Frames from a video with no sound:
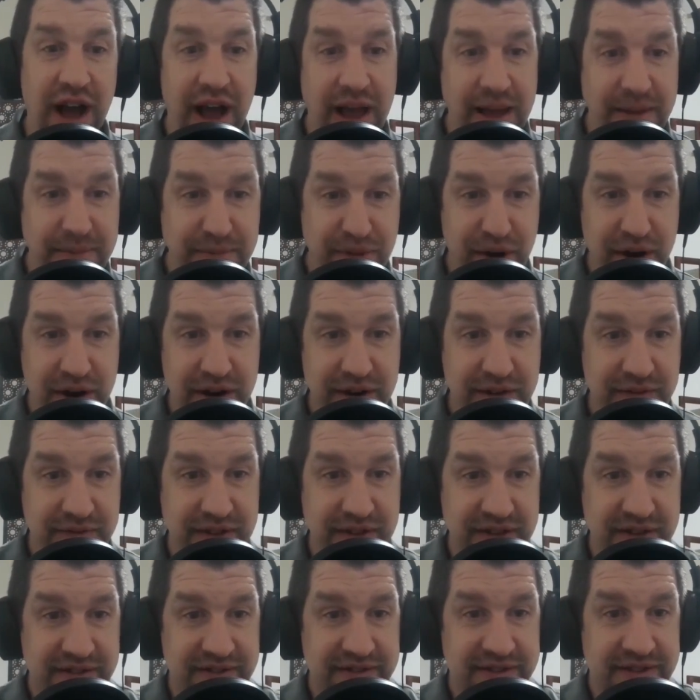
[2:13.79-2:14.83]
I am part of
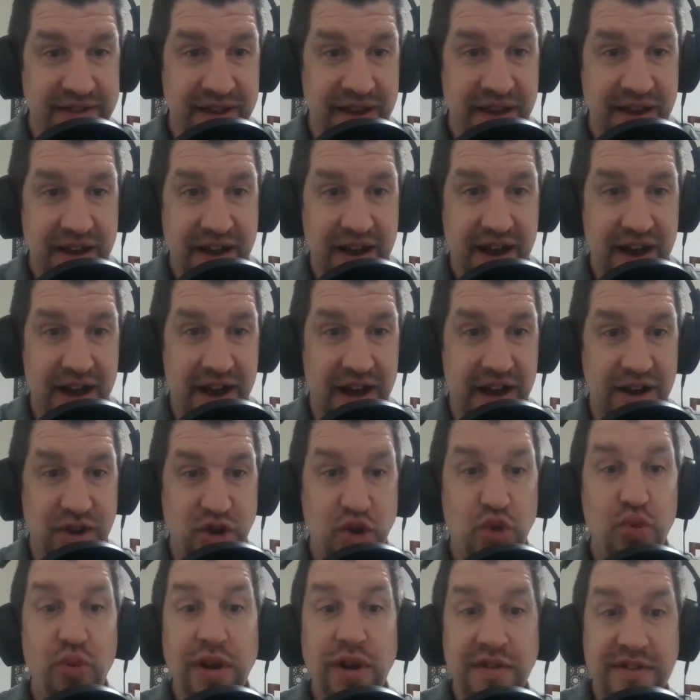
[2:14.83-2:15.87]
this
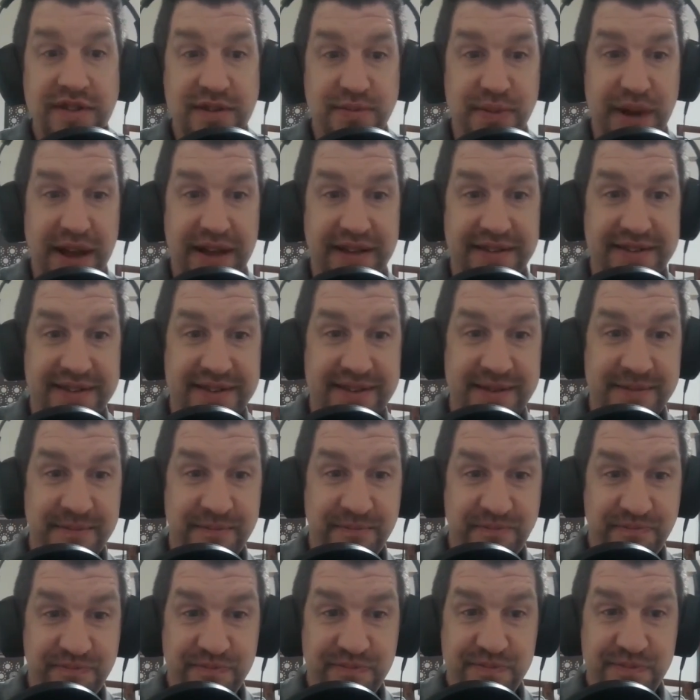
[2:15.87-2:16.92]
Twitter space,
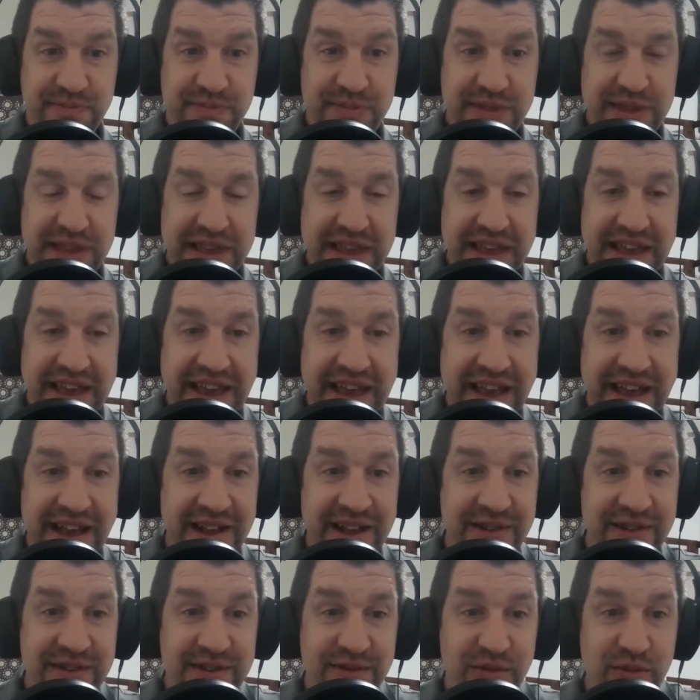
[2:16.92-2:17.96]

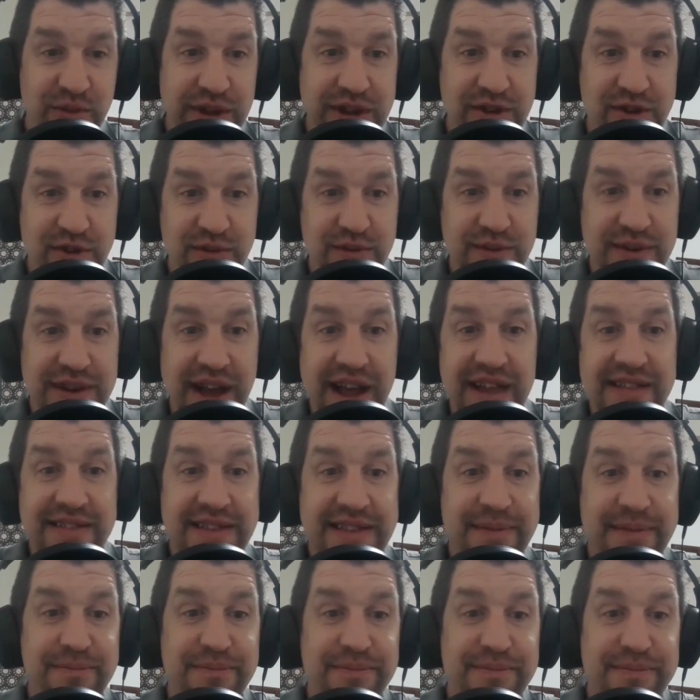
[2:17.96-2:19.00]
and we do
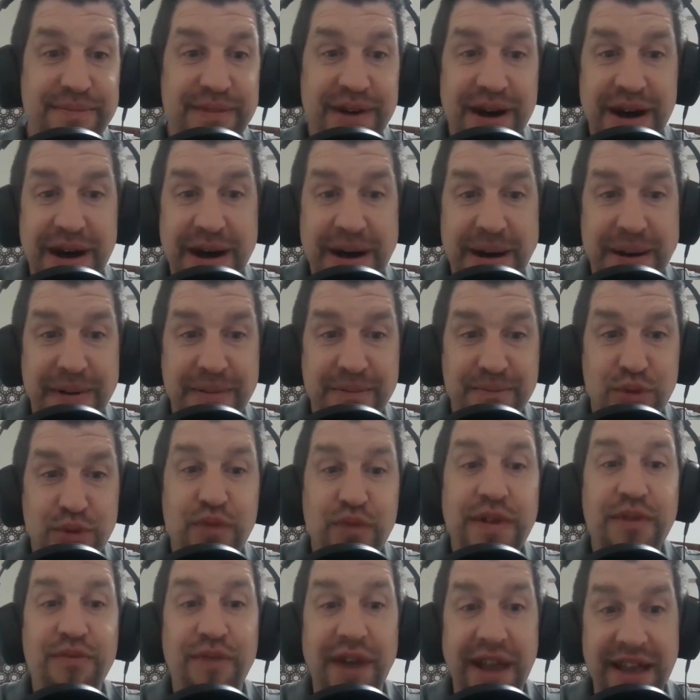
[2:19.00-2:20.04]
nightly
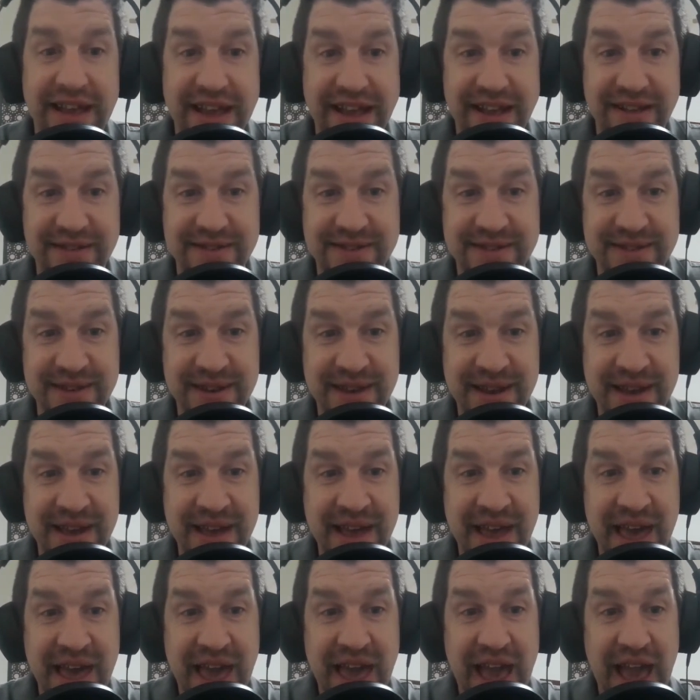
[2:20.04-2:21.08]
movie rankings.
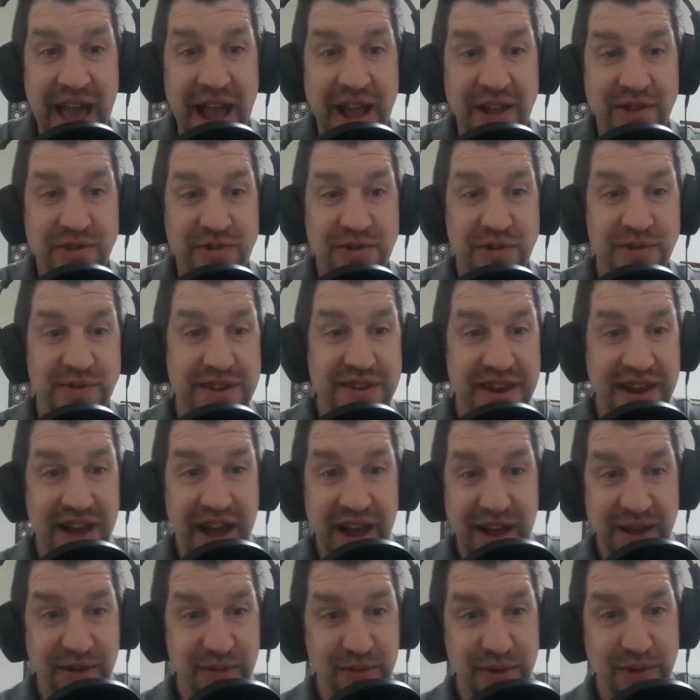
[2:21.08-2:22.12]
And so
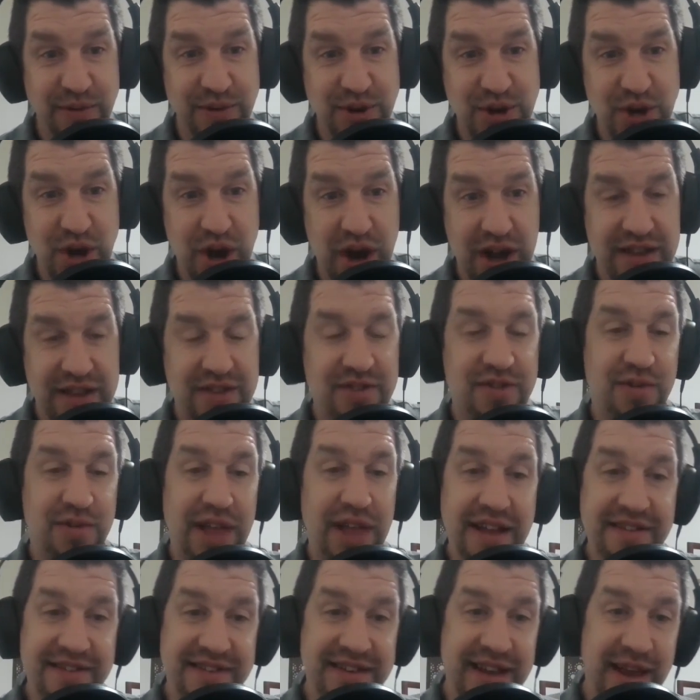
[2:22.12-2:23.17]
tonight we would talk. So
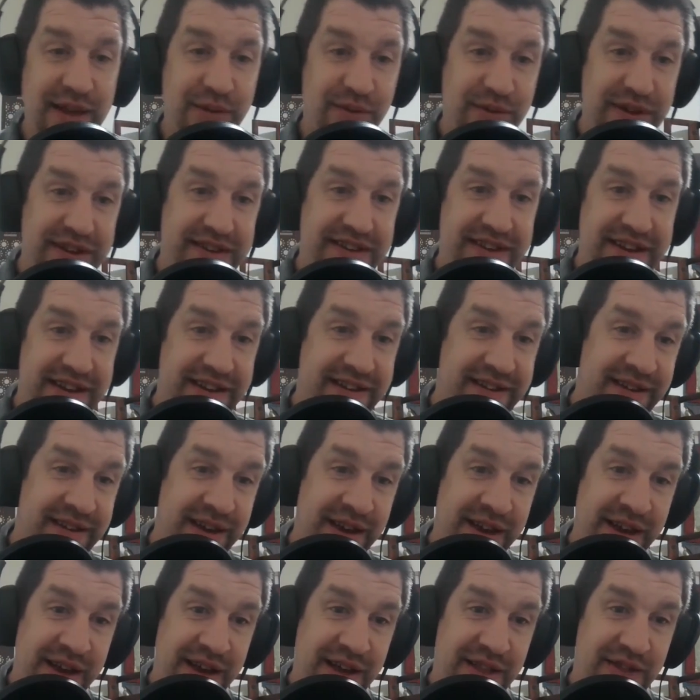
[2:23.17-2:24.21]
last night we did
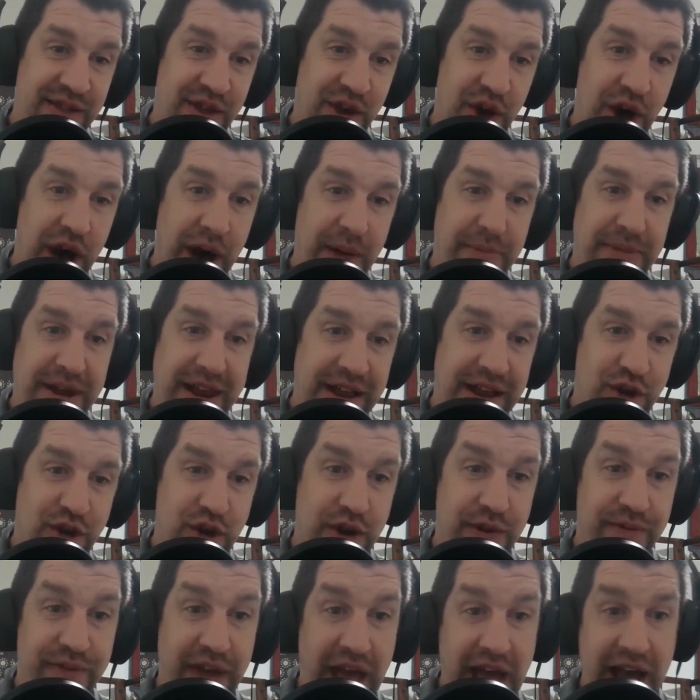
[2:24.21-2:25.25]
the
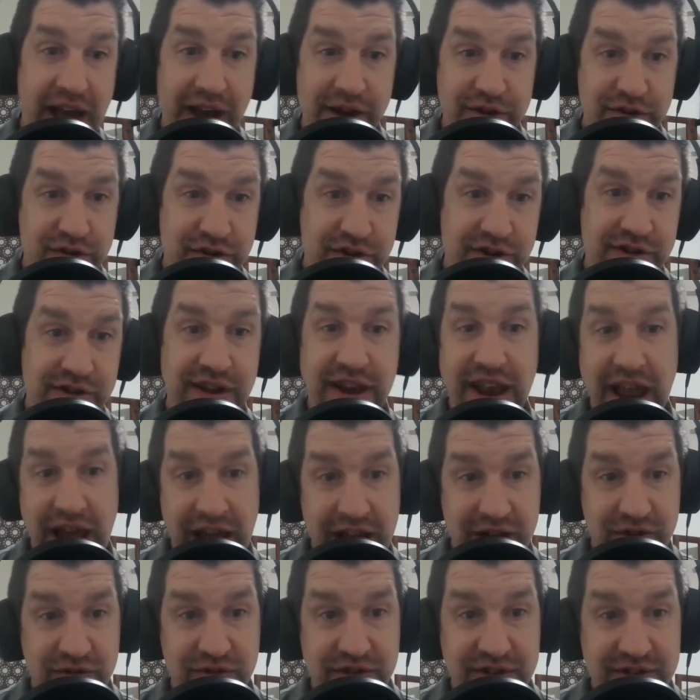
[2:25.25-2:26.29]
combination of actor and
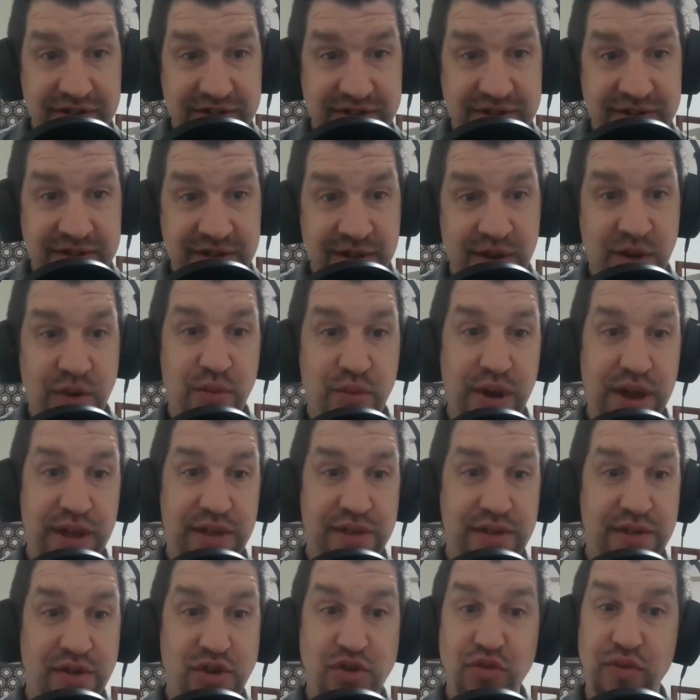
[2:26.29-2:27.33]
actress
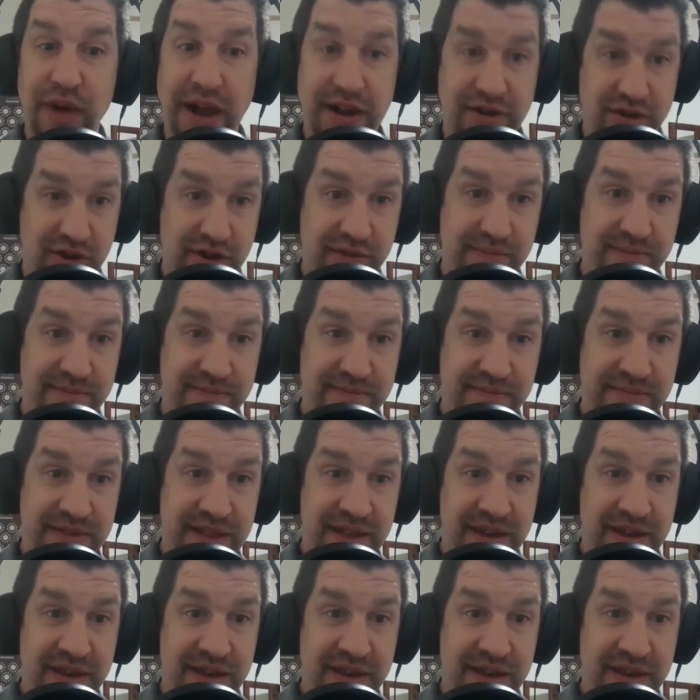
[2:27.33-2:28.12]
with director.